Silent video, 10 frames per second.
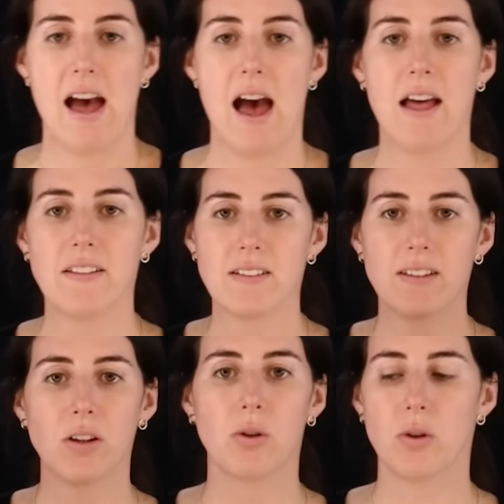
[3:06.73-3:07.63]
And this
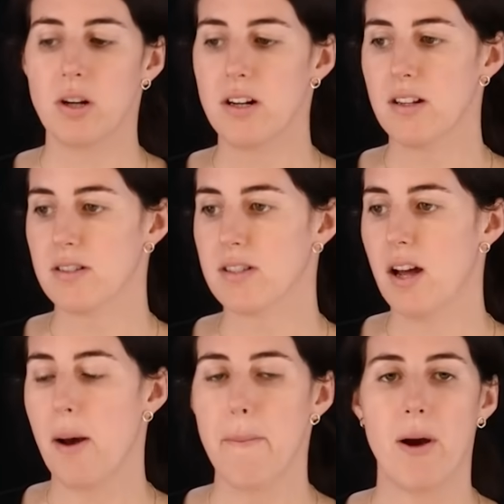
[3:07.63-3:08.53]
included
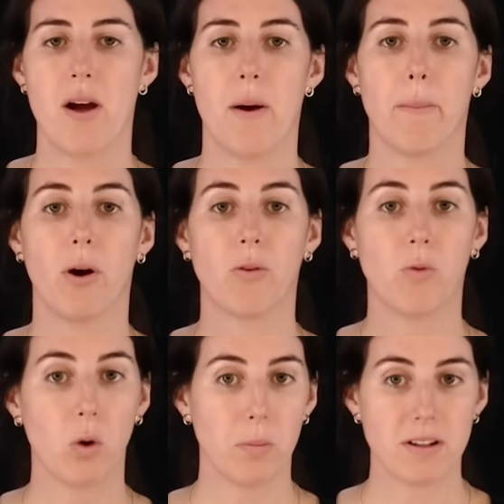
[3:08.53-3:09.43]
some
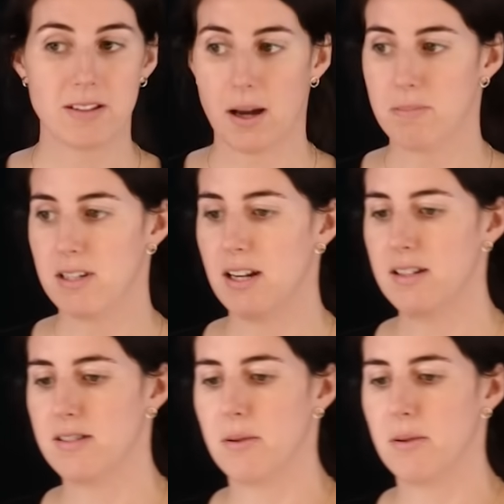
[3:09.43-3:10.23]
performance updates.